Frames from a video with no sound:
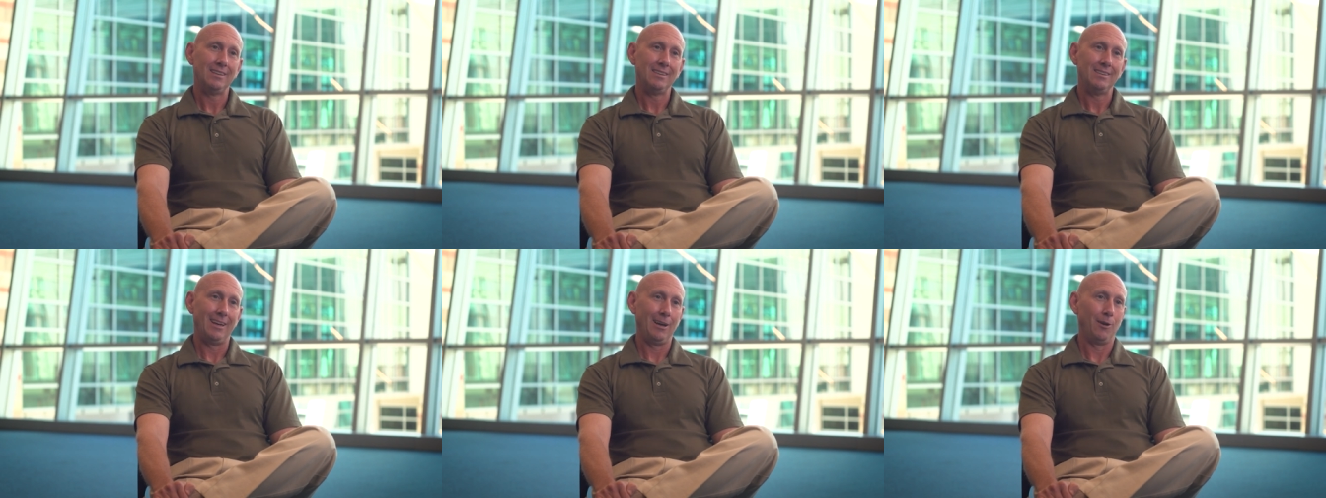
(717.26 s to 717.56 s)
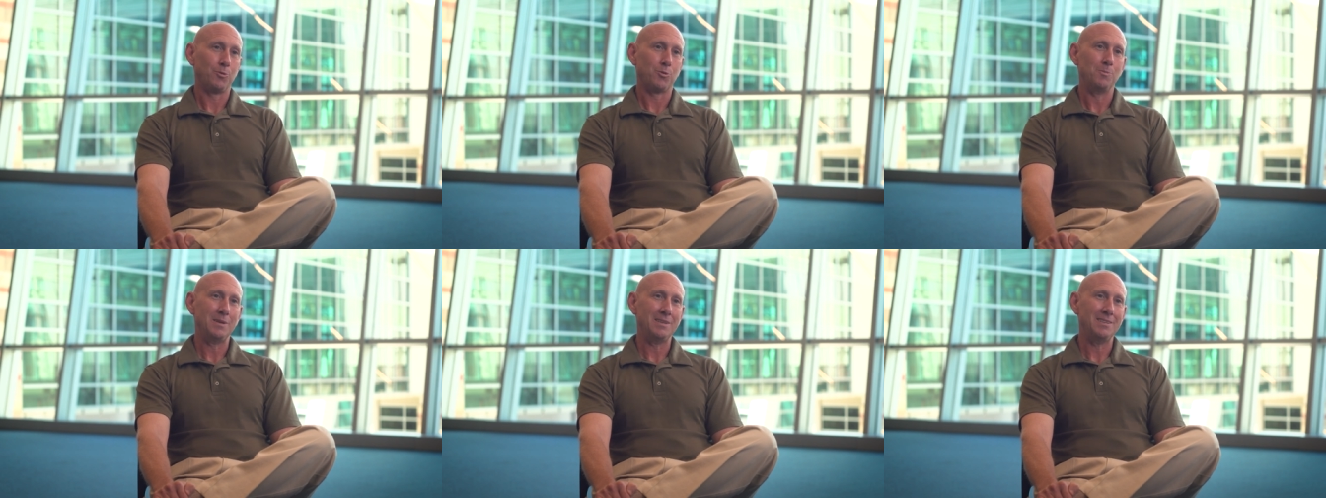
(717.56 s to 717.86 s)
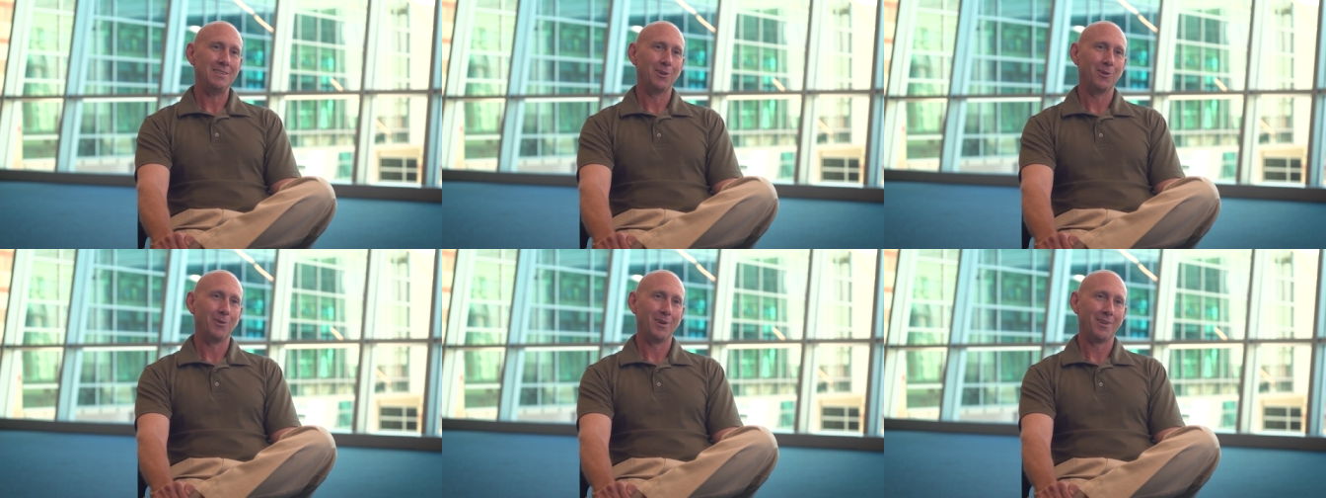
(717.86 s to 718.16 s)
it helps me
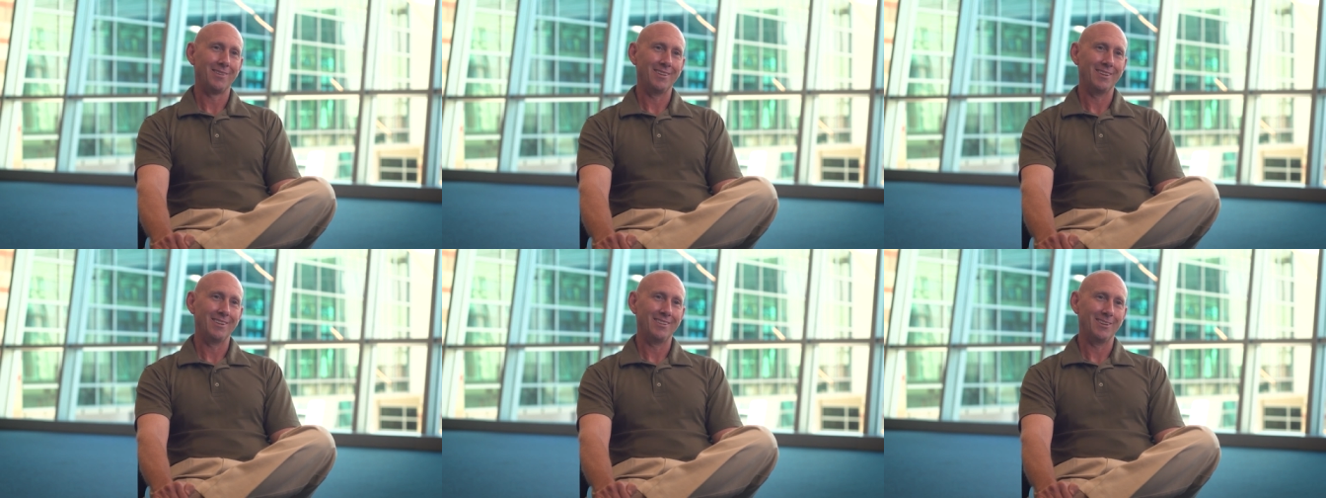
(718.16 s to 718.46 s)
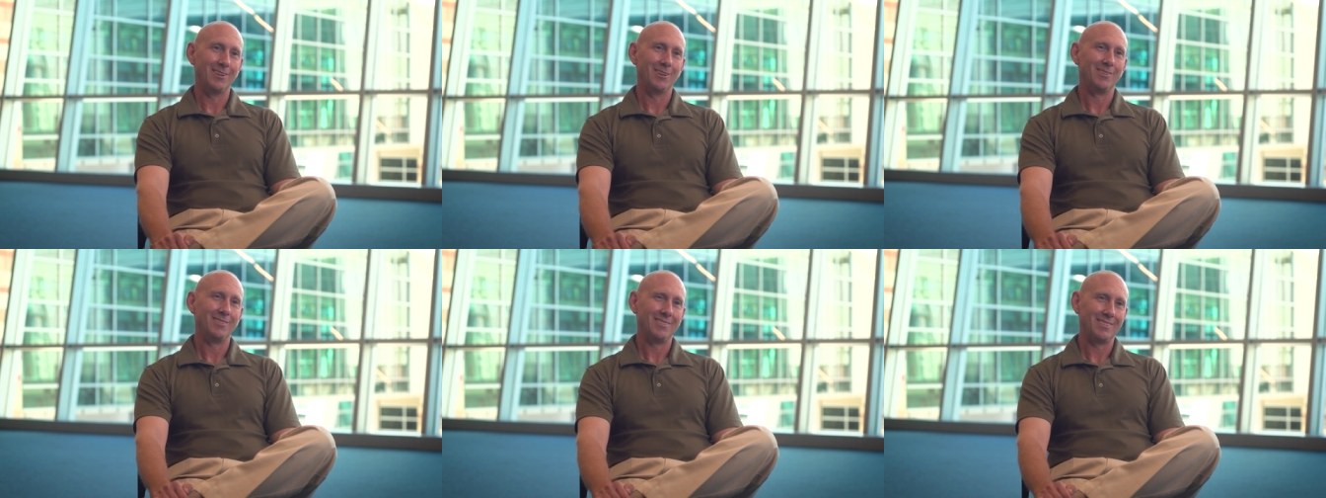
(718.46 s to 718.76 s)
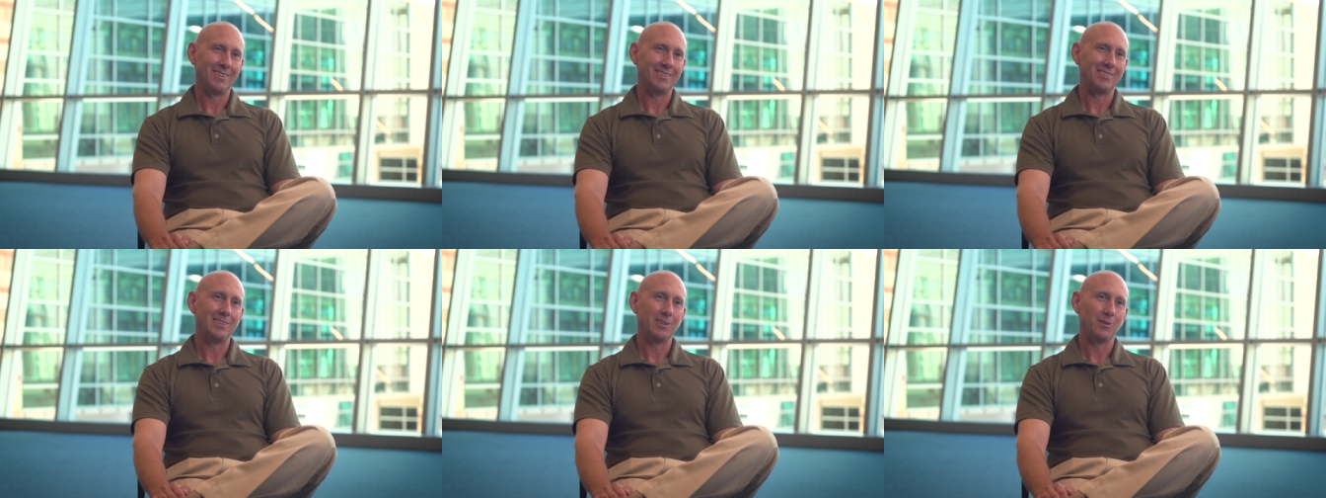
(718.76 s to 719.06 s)
deal with it, you know,
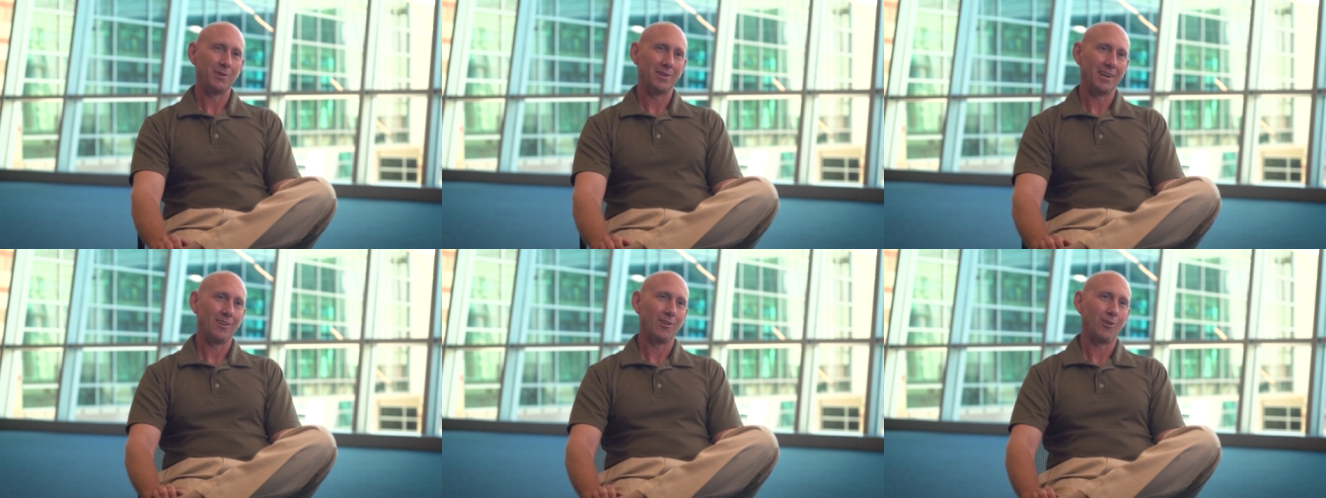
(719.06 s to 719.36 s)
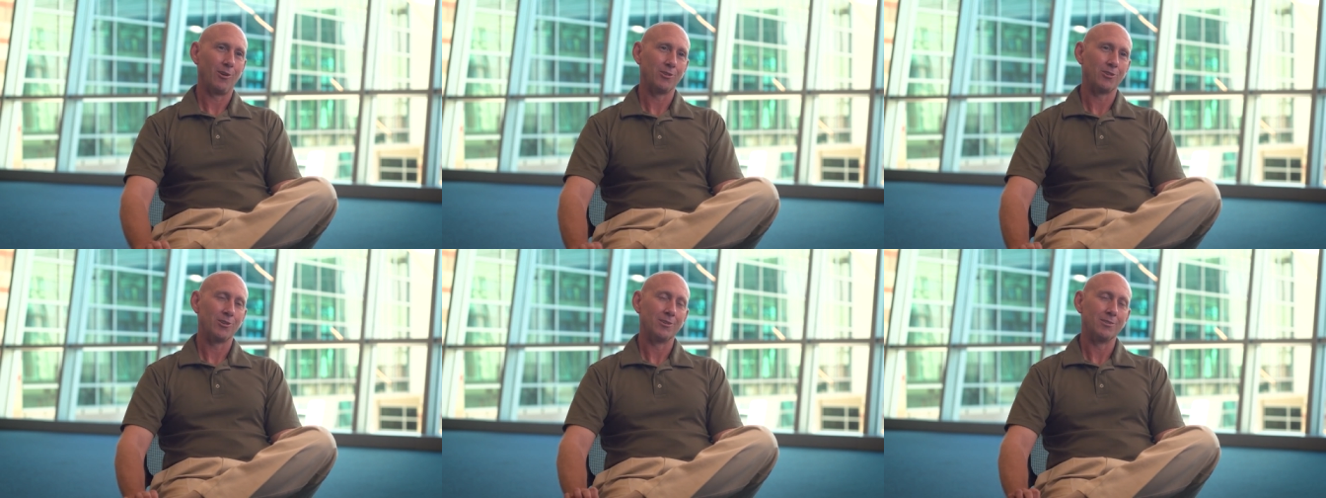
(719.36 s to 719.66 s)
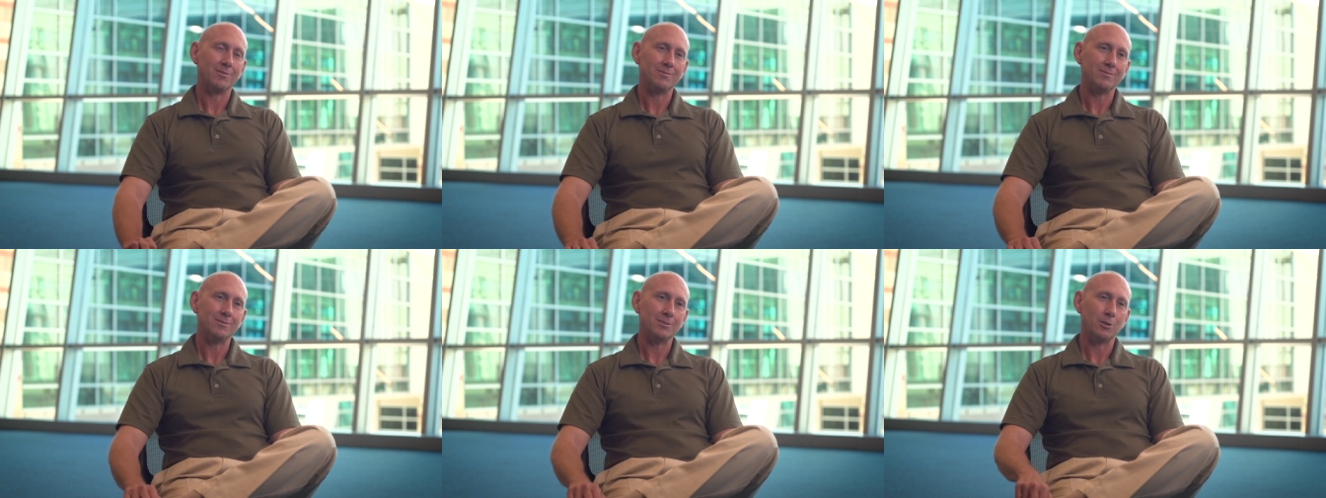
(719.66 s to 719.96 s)
deal with that
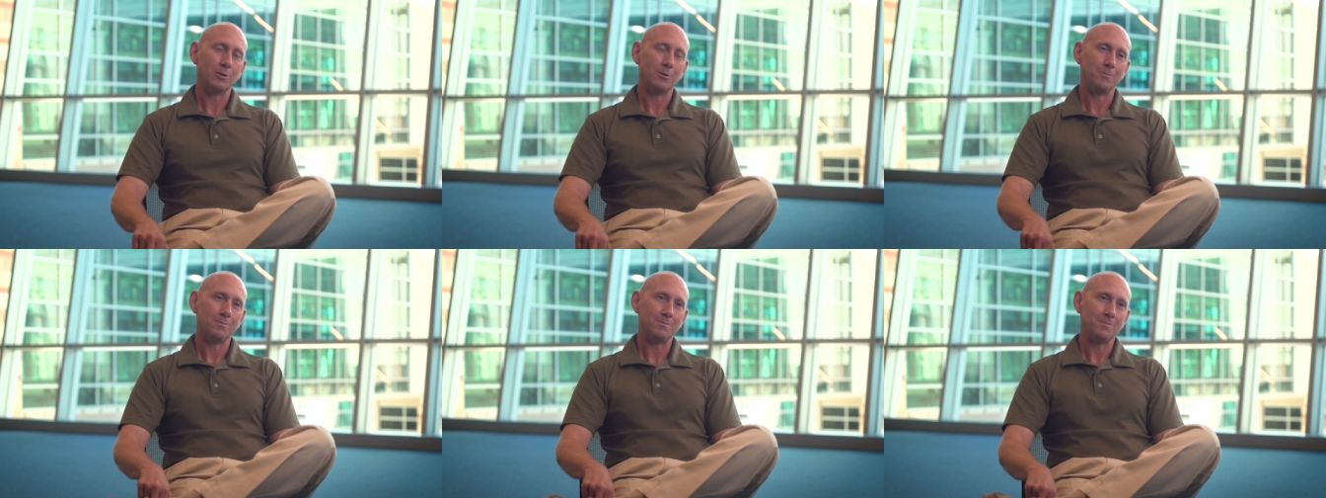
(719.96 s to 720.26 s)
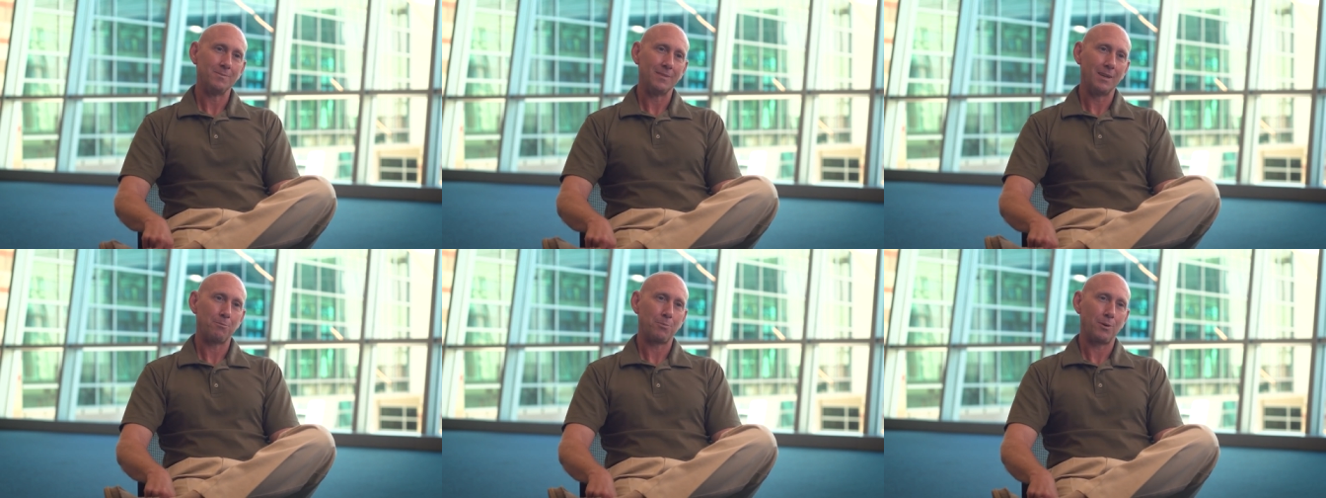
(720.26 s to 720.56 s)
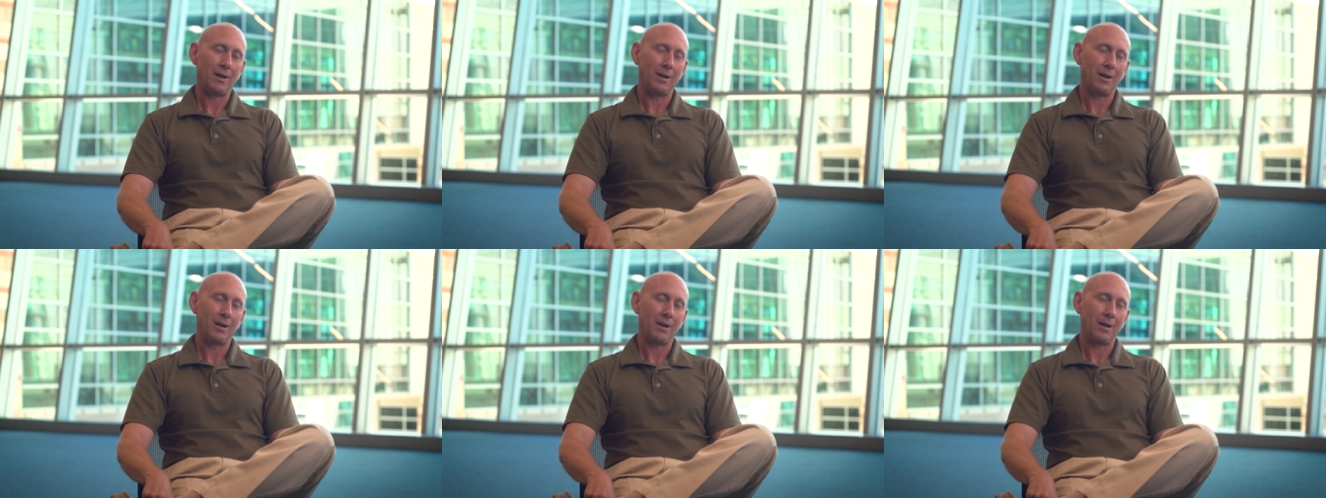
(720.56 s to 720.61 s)
larger, you know, that